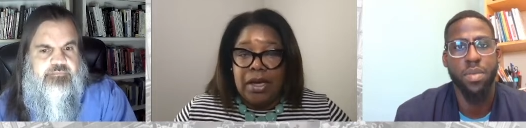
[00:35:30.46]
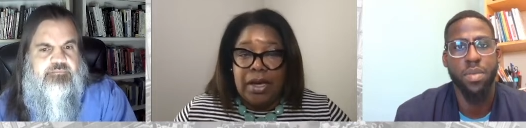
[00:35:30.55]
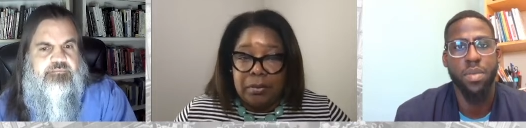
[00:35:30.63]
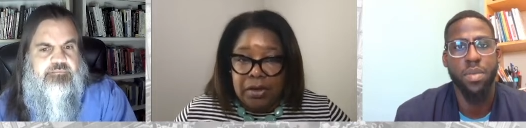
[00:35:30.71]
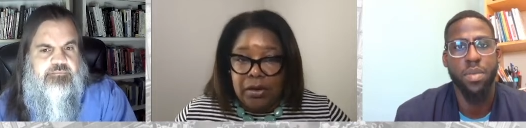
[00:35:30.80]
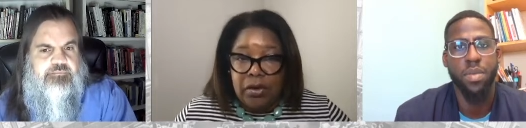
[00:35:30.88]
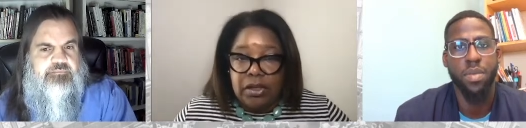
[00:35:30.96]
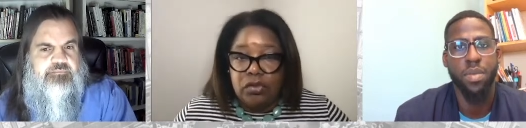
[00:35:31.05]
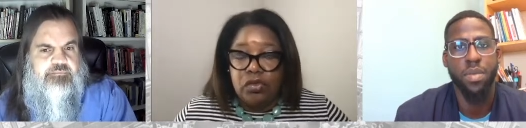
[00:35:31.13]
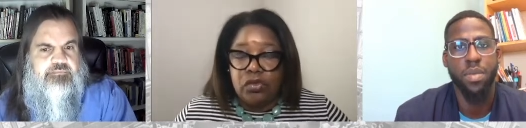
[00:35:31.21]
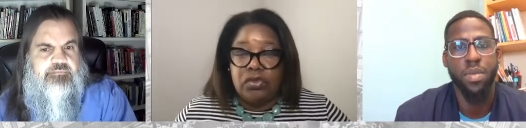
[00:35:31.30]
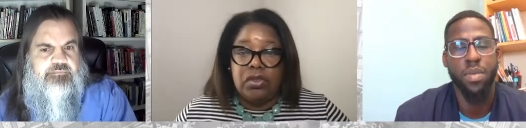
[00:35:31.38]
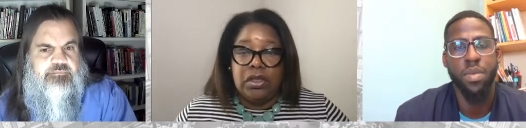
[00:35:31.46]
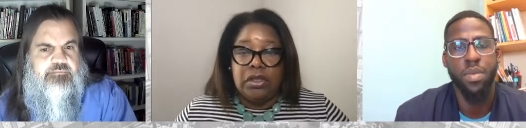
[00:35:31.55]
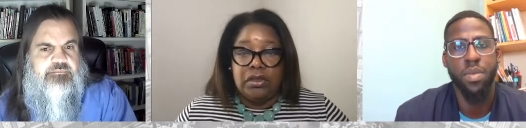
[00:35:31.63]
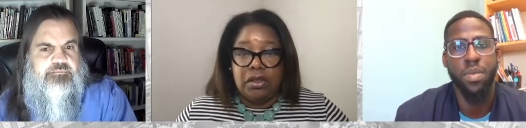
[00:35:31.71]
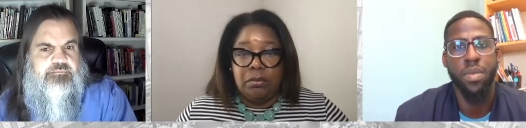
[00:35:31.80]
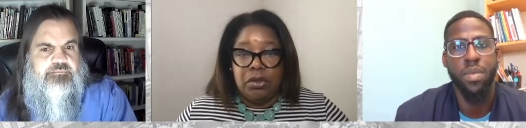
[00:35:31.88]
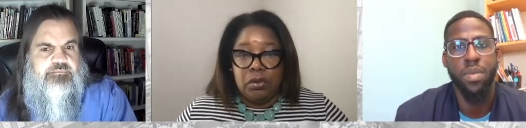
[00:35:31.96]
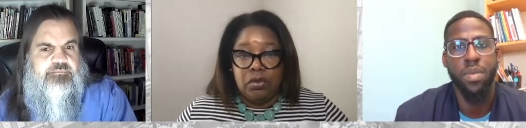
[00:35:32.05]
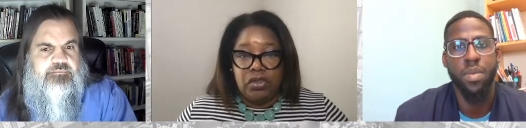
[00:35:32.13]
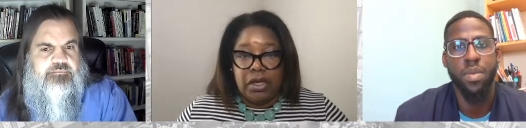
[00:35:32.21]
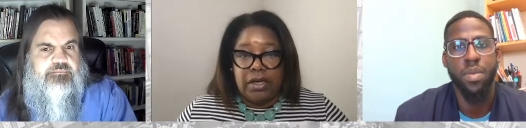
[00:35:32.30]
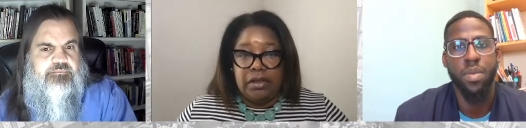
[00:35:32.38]
Speaker 1: I'm now interested in computer
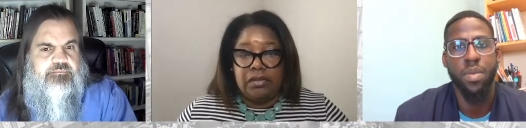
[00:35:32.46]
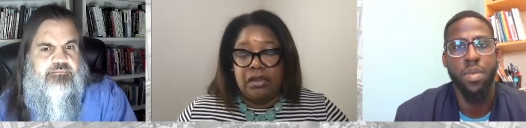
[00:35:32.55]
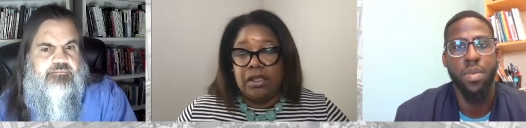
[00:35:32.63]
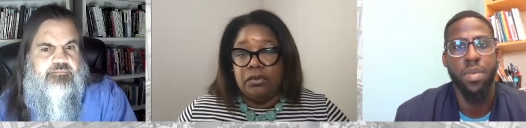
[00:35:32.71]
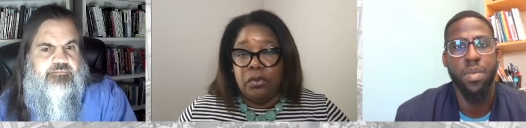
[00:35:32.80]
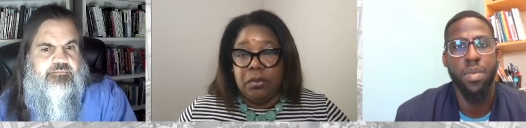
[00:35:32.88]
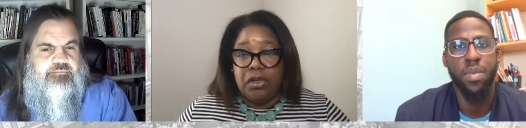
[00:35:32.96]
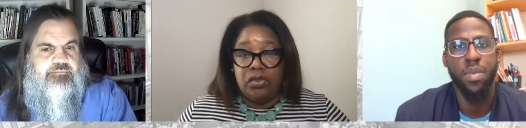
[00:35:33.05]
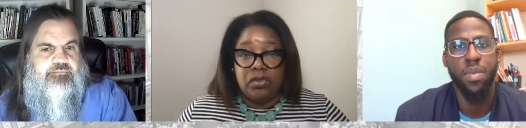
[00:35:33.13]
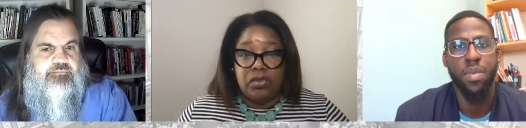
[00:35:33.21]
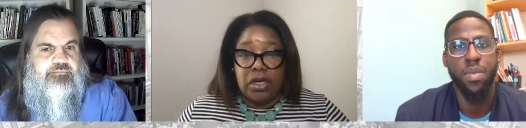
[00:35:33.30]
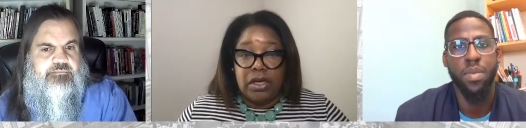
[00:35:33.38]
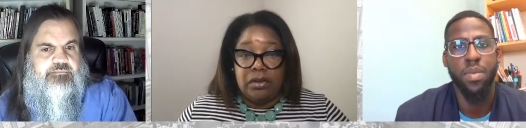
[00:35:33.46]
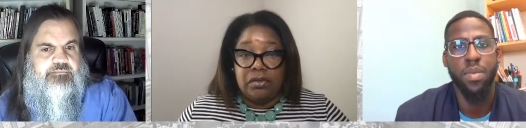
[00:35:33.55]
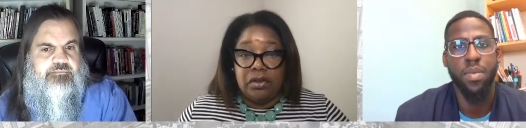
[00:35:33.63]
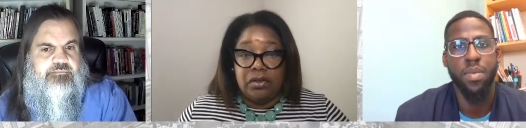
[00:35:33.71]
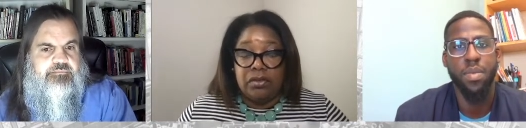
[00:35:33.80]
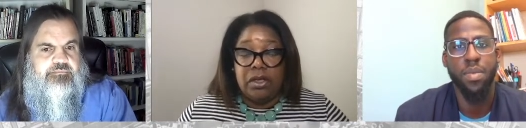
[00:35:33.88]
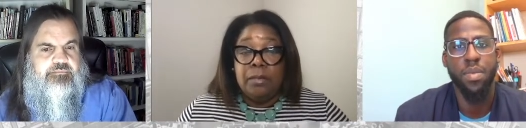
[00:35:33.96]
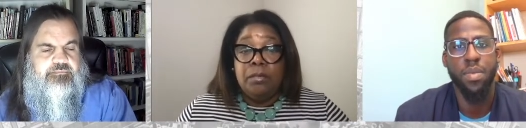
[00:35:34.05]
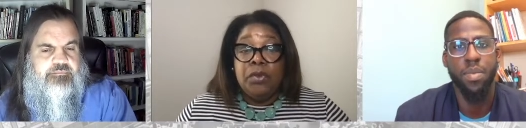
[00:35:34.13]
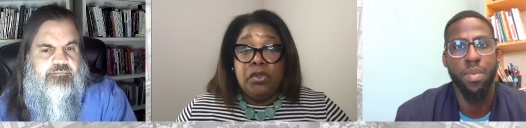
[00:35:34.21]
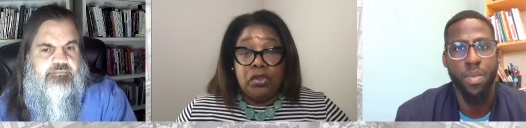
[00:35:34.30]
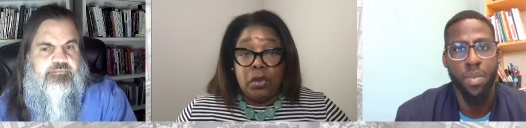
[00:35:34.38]
science and information sciences.
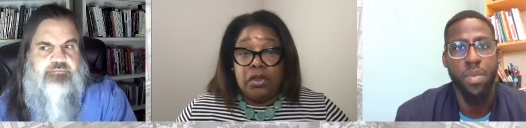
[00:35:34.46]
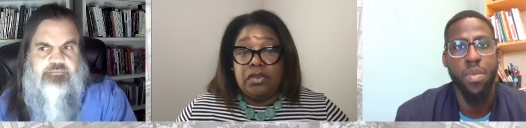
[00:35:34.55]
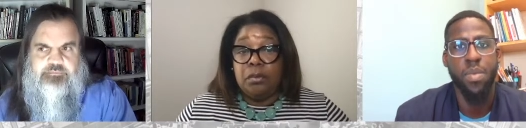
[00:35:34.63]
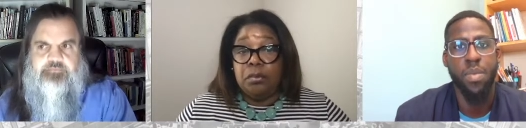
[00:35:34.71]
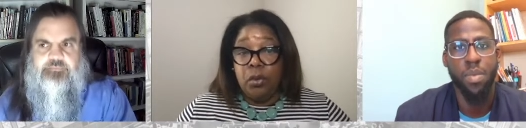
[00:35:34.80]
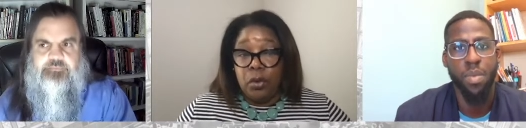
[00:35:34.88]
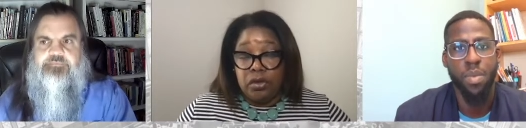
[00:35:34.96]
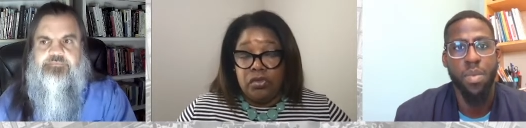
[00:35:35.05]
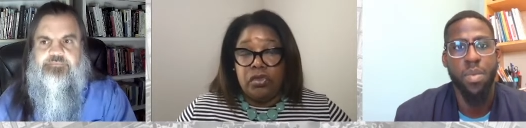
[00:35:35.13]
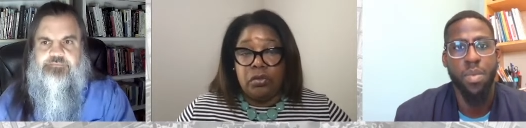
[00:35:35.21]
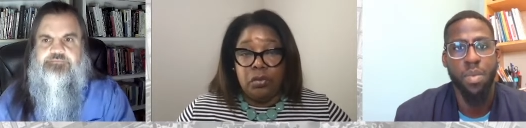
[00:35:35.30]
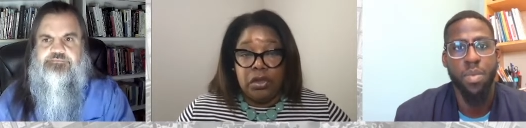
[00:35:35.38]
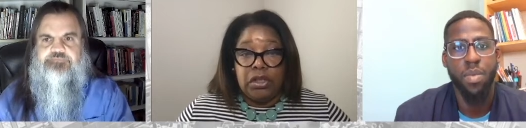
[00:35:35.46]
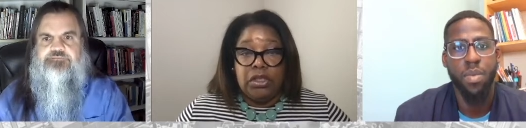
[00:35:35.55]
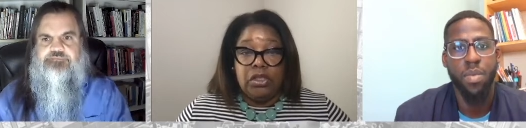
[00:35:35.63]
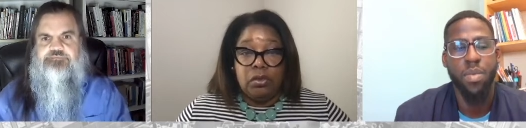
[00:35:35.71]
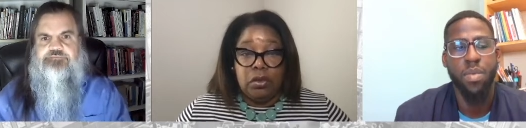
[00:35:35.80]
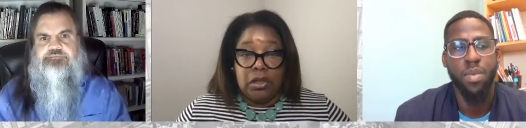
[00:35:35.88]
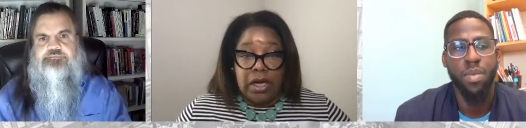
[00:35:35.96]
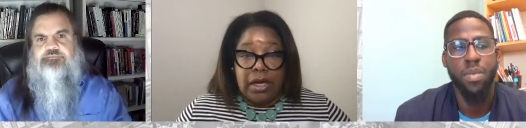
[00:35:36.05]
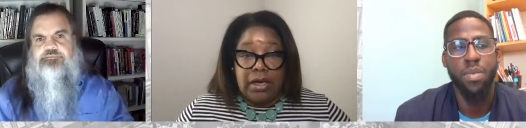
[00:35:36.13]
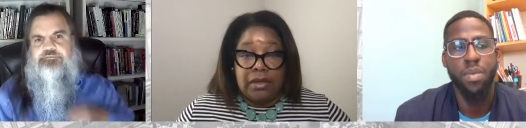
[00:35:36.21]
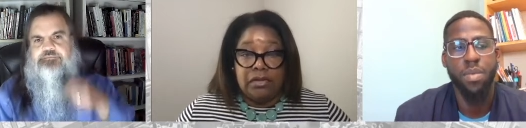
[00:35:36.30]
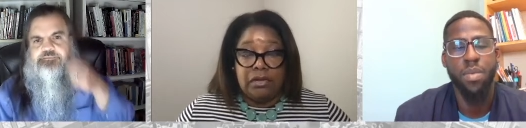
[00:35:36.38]
So it's important to really
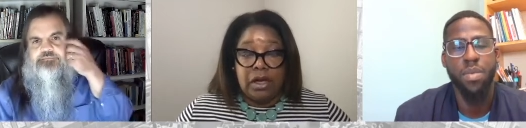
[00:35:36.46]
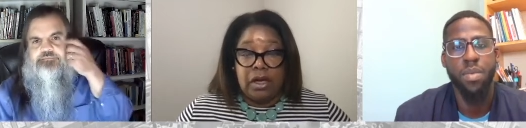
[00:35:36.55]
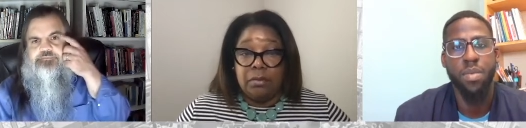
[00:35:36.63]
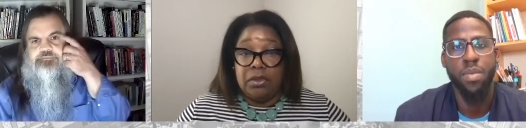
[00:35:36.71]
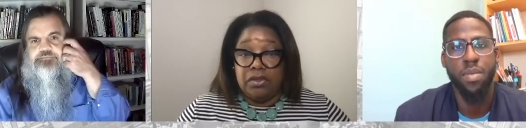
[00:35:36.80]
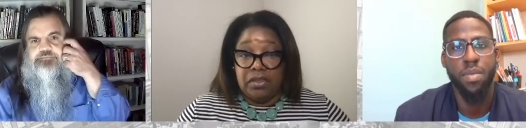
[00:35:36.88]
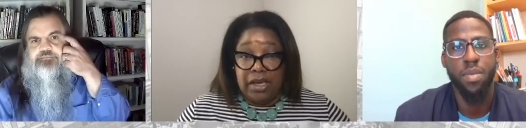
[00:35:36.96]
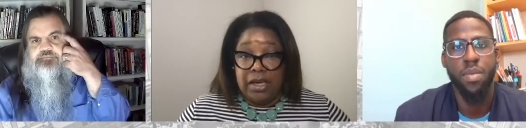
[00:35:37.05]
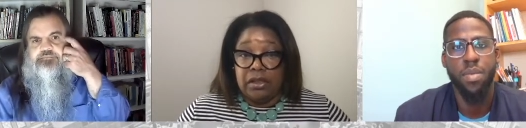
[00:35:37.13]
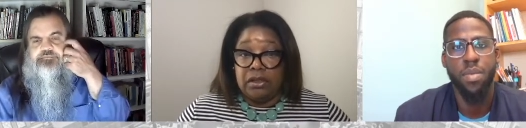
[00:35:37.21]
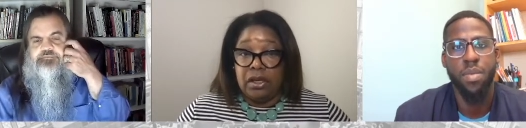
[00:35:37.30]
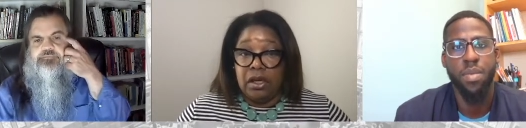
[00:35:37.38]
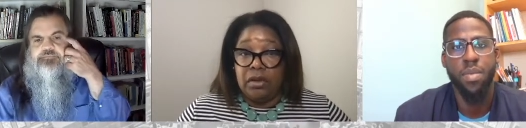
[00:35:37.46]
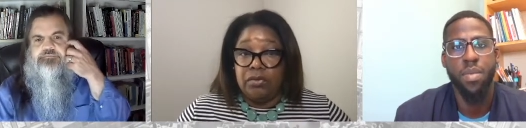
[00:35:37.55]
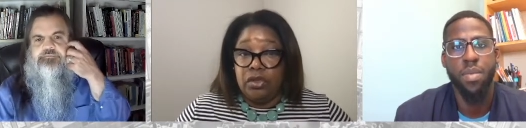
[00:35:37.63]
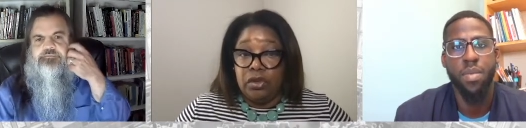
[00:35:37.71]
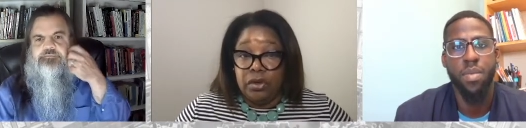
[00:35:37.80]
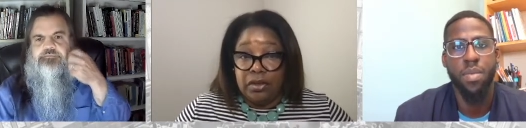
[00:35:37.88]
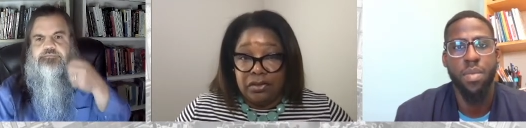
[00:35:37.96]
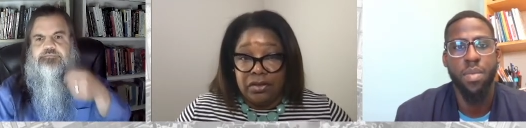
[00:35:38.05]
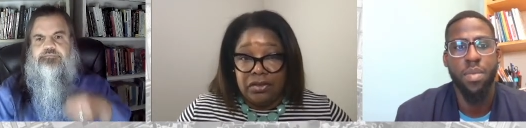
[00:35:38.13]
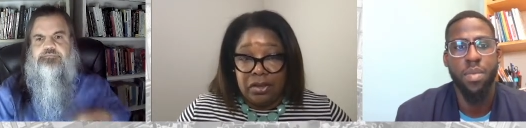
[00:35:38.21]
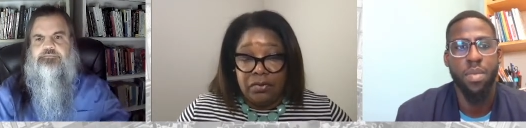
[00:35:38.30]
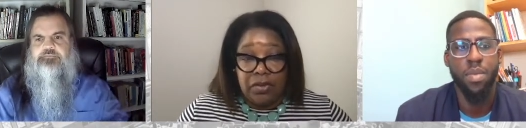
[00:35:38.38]
utilize the talent of your
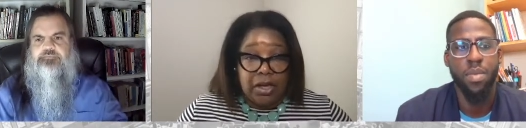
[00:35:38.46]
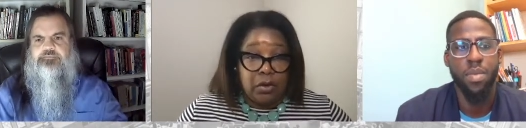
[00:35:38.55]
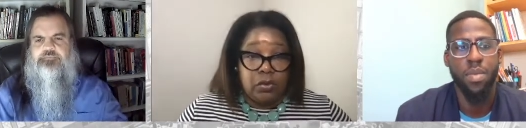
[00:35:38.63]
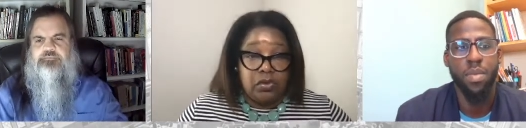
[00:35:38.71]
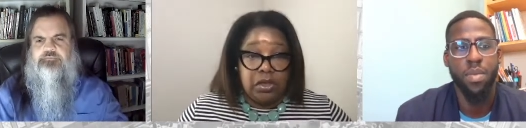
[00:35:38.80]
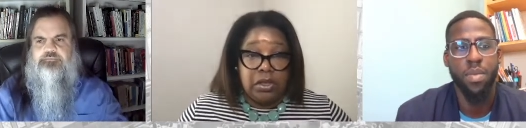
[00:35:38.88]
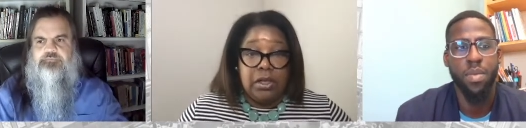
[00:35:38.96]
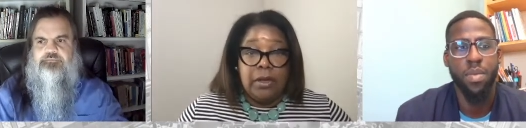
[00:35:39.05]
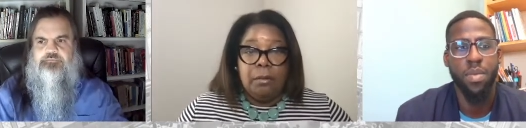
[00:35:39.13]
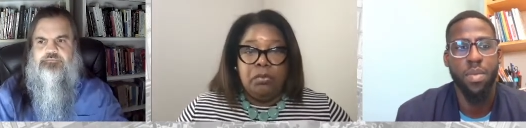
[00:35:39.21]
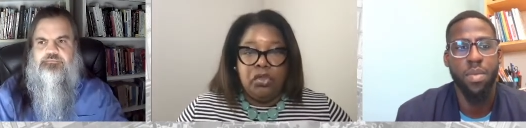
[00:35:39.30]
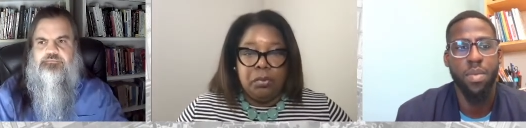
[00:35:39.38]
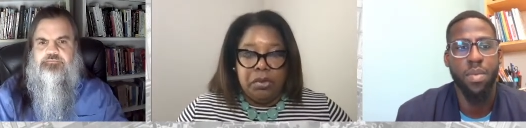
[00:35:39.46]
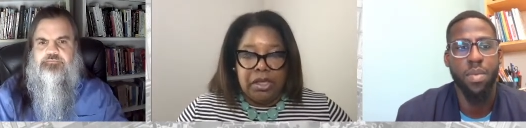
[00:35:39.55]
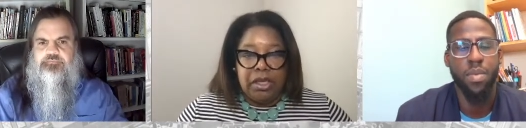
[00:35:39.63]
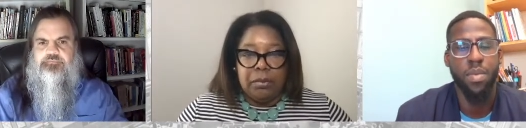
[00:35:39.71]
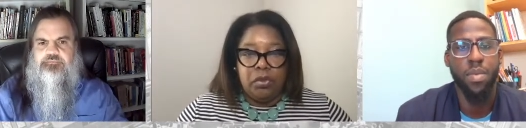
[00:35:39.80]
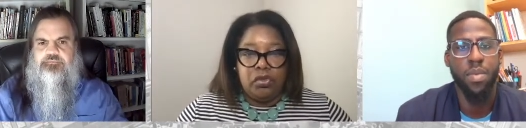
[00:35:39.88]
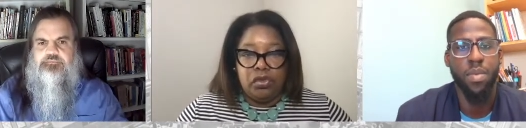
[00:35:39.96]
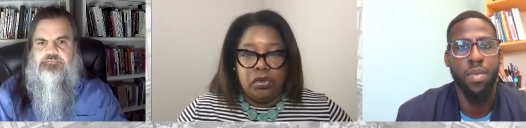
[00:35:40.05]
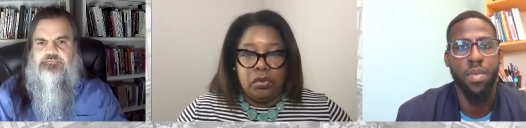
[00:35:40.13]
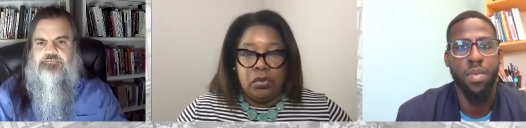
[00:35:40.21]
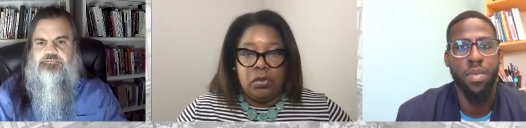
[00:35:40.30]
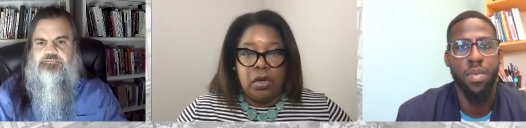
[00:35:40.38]
existing faculty to be able
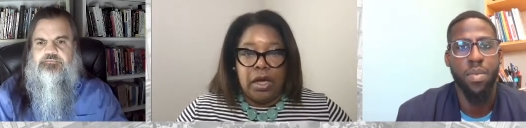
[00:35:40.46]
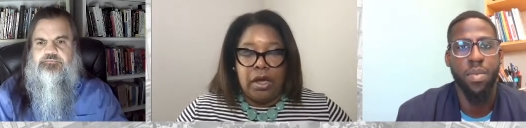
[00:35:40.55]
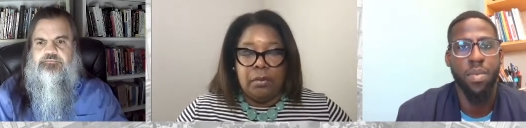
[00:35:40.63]
to